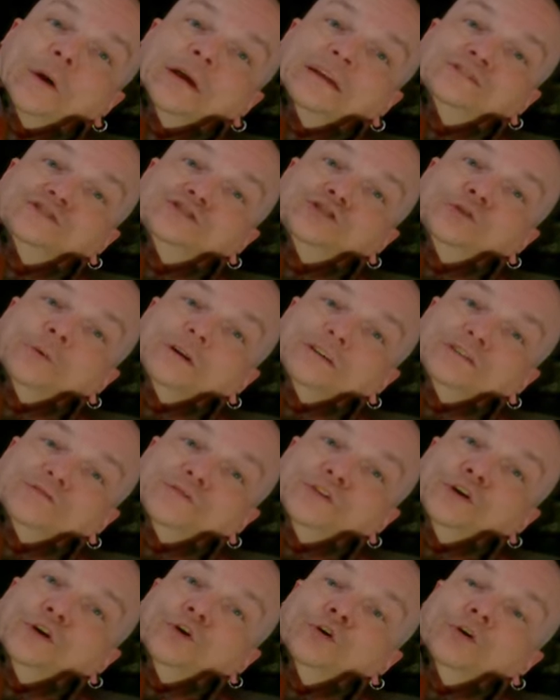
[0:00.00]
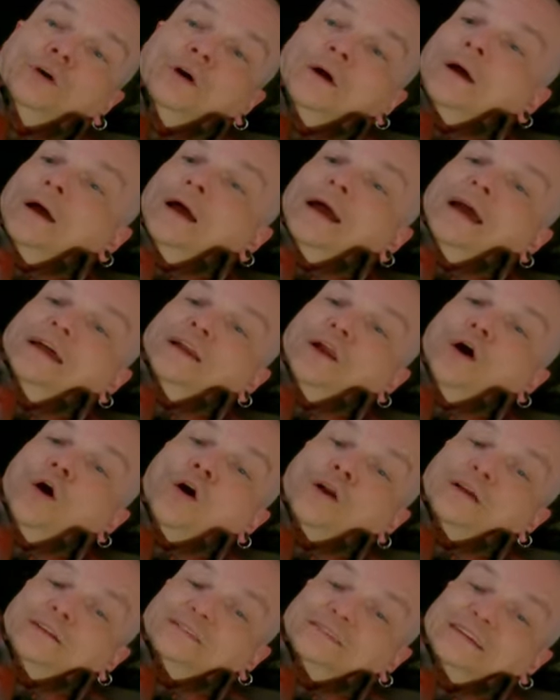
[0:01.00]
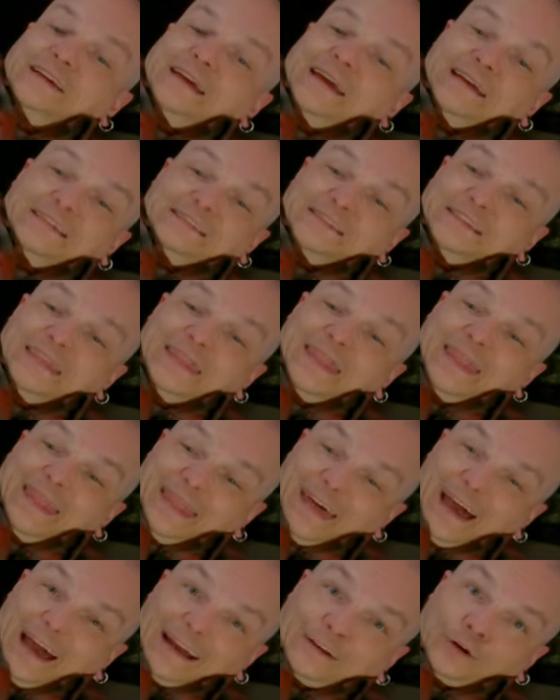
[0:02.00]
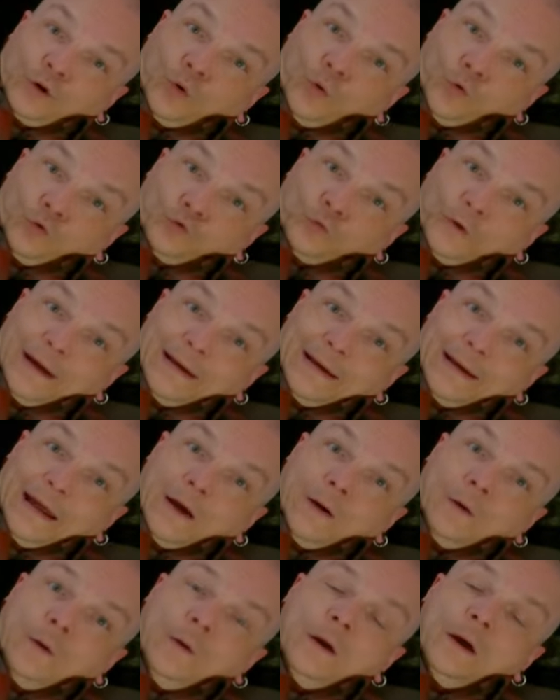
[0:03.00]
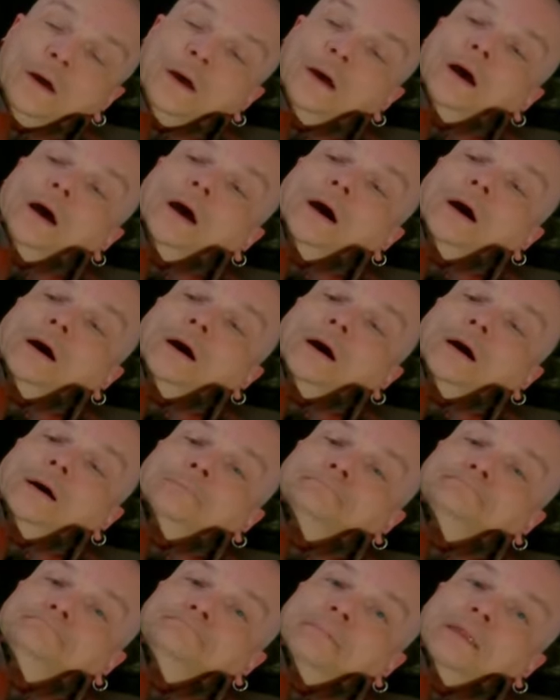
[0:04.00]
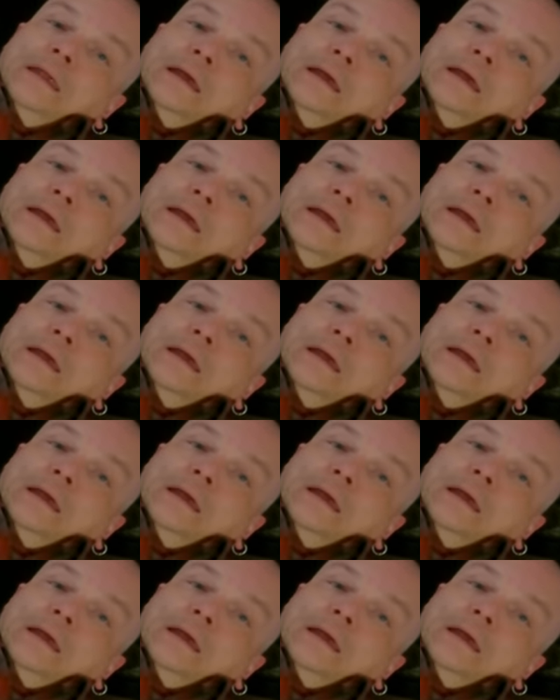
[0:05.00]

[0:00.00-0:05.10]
waste too much fuel. It honestly isn't that cold right now. Um,